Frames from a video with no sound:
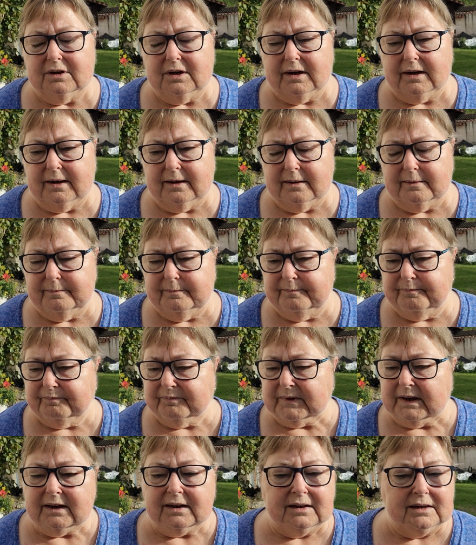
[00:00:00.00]

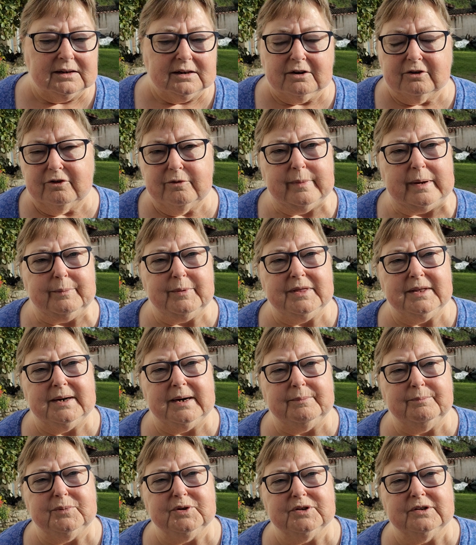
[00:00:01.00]
Can't remember the
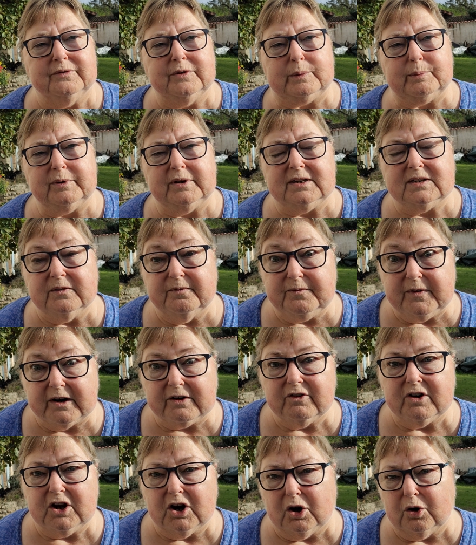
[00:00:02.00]
numbers of it, but it's a
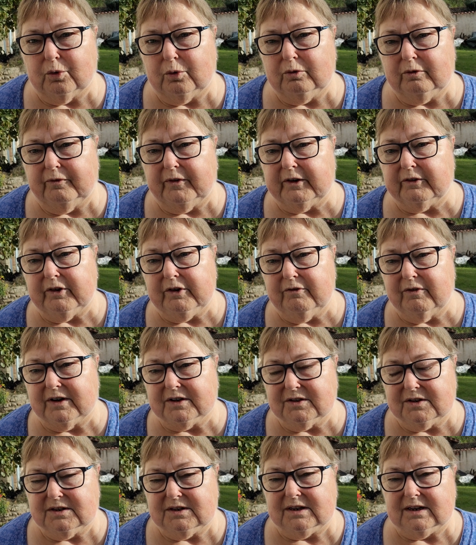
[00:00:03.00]
very old, very
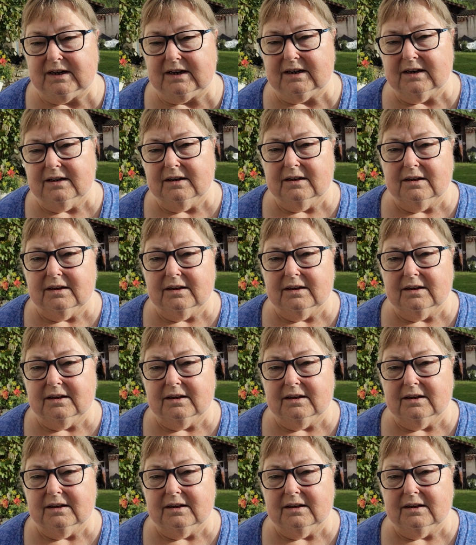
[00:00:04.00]
rusty